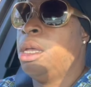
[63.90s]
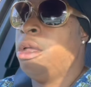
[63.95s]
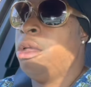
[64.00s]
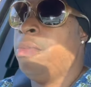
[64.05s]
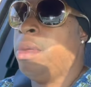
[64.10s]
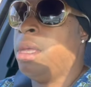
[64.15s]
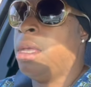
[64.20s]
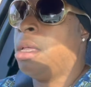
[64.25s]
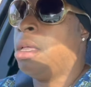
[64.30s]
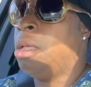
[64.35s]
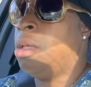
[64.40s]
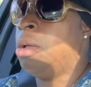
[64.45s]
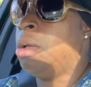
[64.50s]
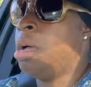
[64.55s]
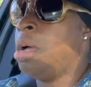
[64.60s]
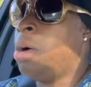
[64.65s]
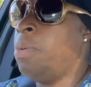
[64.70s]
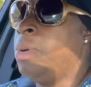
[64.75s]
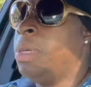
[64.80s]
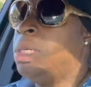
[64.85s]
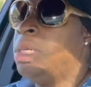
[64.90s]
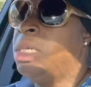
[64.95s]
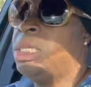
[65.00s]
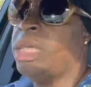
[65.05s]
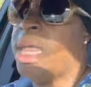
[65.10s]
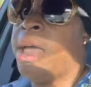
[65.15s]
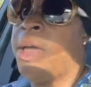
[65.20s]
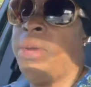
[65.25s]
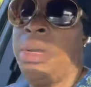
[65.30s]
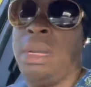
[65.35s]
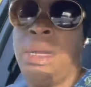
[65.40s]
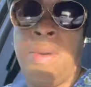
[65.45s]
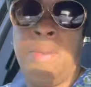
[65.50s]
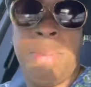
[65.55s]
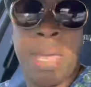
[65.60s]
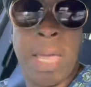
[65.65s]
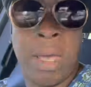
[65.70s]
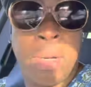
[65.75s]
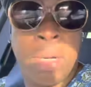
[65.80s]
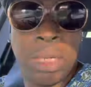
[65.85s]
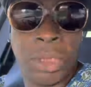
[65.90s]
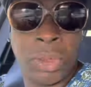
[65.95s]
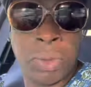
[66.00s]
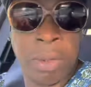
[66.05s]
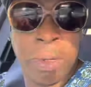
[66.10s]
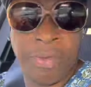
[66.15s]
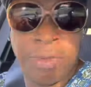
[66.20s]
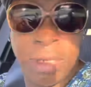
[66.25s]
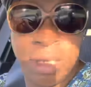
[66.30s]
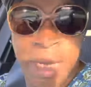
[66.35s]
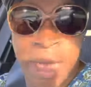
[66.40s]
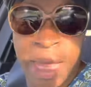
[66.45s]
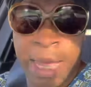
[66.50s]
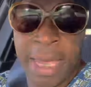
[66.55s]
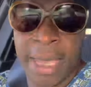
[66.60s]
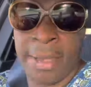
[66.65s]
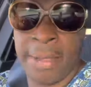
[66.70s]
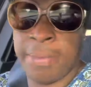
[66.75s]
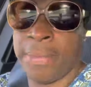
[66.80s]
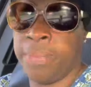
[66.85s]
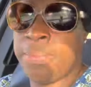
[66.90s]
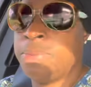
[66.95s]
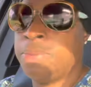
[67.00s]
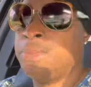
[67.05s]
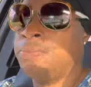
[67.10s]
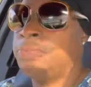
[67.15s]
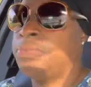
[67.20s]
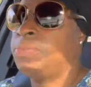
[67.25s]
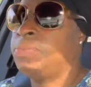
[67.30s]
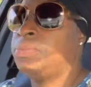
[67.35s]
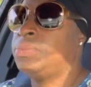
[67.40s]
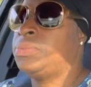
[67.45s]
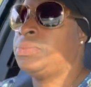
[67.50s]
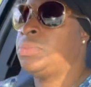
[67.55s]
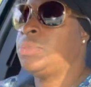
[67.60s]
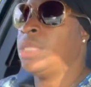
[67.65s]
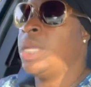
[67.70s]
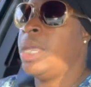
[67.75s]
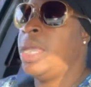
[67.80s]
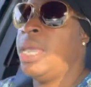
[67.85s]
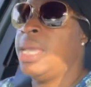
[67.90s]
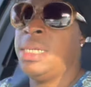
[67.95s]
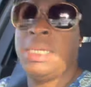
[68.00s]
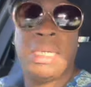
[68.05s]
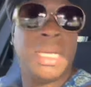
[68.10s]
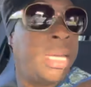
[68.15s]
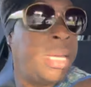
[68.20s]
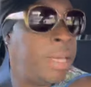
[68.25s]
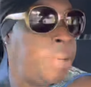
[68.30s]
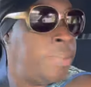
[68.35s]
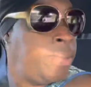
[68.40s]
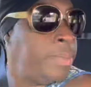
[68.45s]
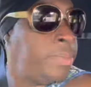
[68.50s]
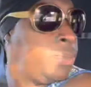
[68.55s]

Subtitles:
Me and Coco, we just out and about enjoying the day. And, I'm